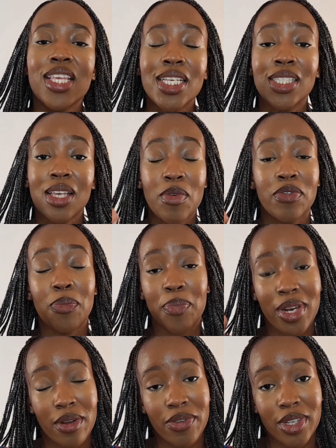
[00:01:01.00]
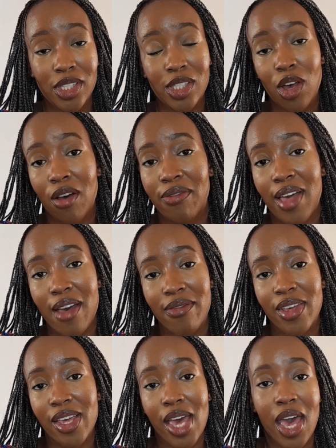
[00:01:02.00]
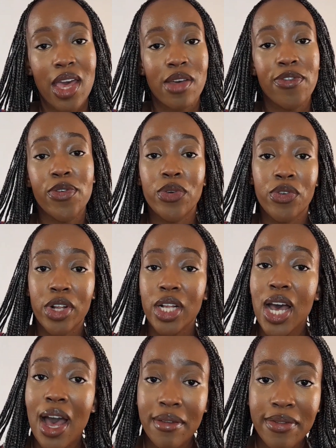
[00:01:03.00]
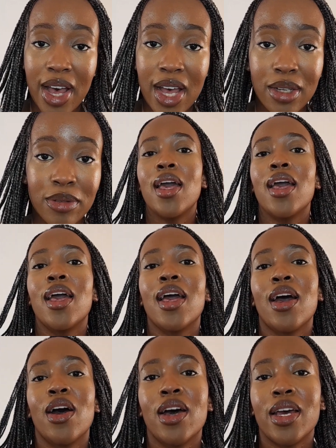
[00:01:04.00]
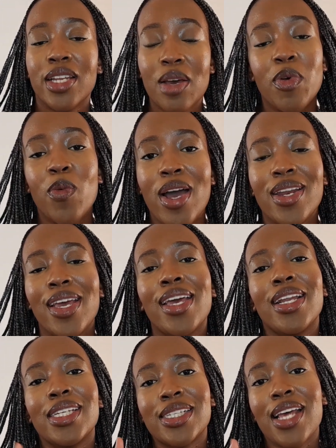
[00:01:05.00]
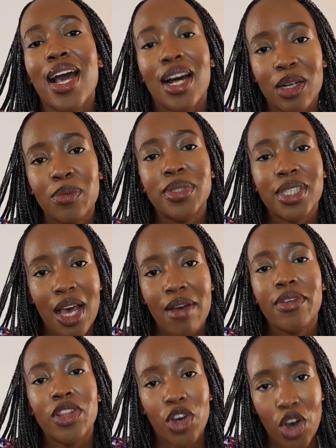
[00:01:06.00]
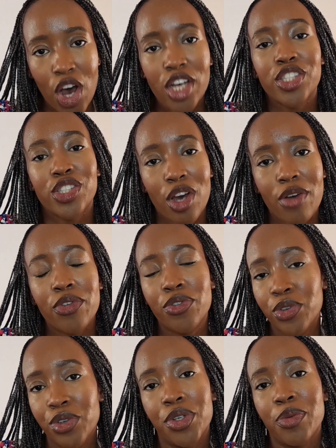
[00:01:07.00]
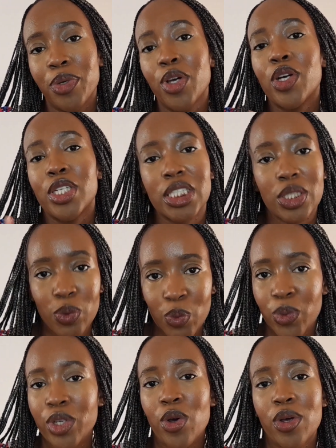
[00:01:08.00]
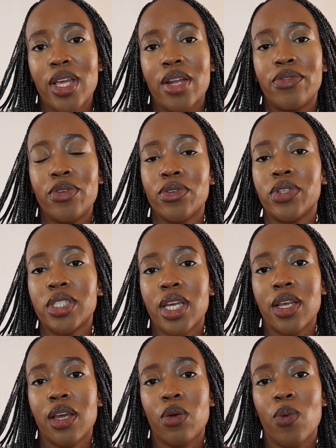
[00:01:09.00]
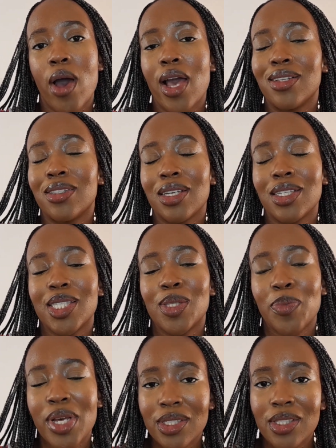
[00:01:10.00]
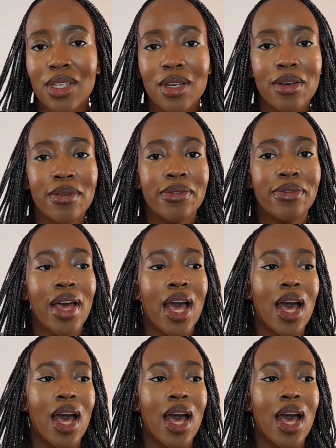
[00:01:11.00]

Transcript: These are some of the benefits of having a funeral cover. Number one, it helps cover the cost of a funeral because we know that funerals can get quite expensive.